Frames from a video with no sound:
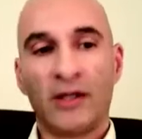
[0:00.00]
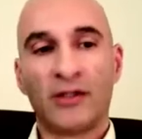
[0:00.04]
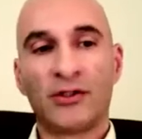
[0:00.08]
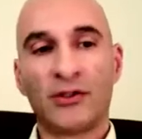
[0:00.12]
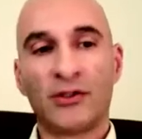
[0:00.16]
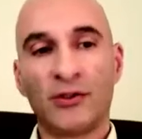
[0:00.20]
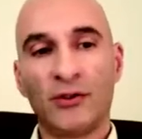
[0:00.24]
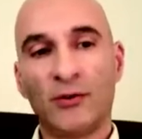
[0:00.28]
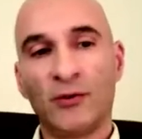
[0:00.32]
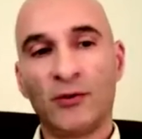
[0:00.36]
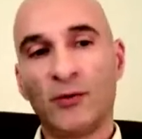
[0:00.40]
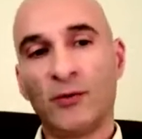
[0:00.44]

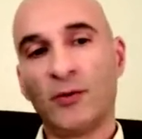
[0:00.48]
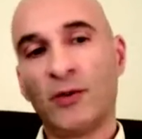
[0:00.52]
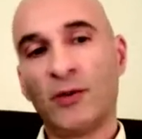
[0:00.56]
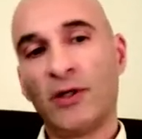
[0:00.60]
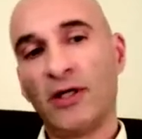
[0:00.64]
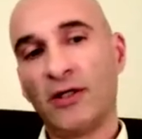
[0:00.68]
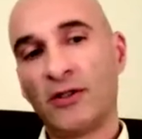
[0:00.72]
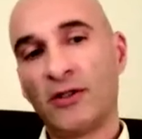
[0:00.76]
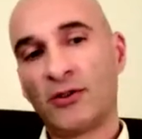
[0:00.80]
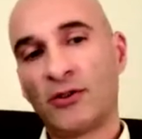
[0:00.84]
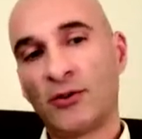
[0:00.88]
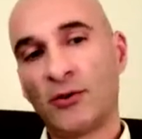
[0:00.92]

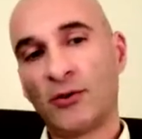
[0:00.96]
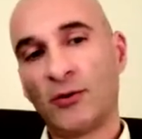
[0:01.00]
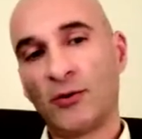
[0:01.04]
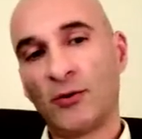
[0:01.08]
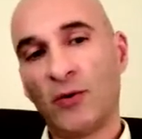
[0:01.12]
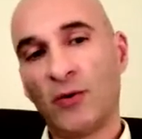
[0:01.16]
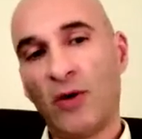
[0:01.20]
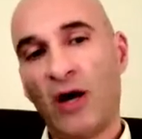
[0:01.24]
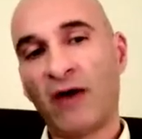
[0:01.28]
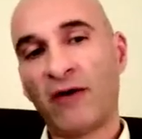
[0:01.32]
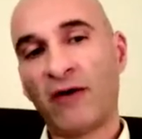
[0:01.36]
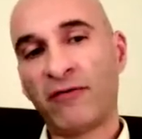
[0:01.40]
to,
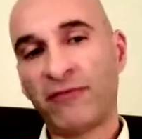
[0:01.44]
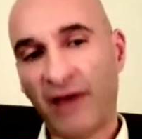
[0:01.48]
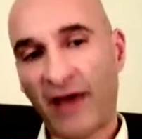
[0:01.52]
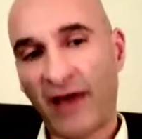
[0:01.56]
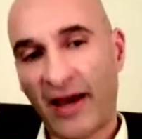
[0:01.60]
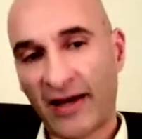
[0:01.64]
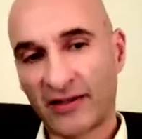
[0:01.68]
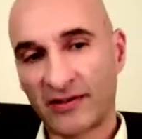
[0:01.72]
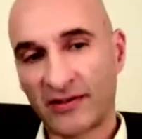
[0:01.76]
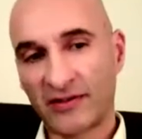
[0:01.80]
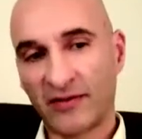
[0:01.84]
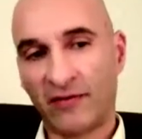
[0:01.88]
to
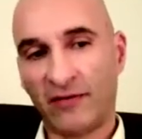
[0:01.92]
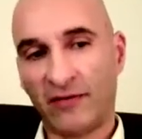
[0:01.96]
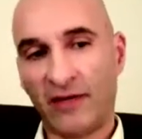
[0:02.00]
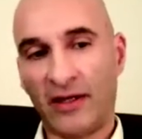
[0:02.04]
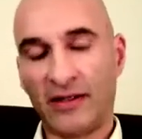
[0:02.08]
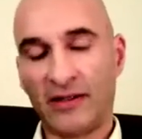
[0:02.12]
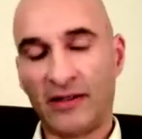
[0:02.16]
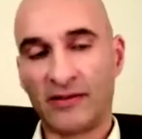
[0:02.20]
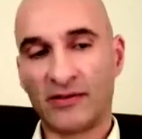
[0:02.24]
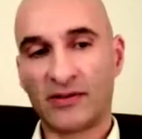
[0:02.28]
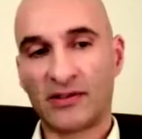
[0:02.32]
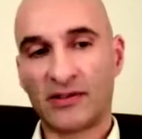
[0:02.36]
affect
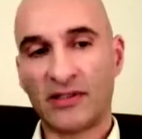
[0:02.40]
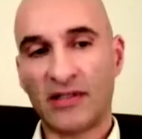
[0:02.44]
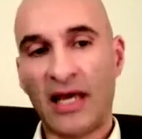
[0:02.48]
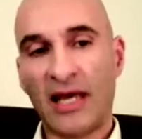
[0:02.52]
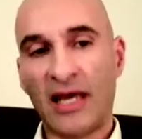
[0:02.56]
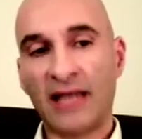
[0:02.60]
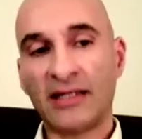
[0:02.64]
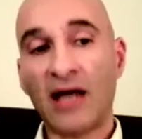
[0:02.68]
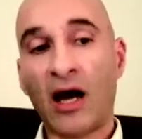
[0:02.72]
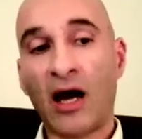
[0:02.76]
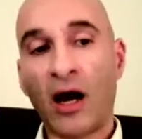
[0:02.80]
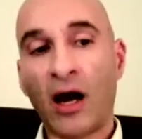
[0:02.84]
things.
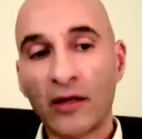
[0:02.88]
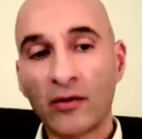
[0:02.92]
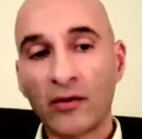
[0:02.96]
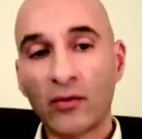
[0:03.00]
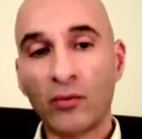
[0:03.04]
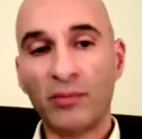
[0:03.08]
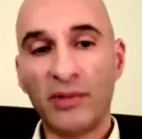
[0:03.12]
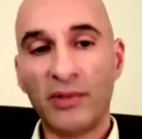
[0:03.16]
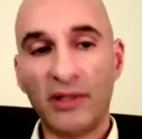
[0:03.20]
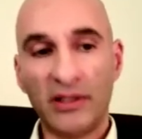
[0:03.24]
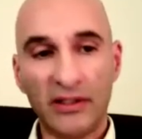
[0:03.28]
And I don't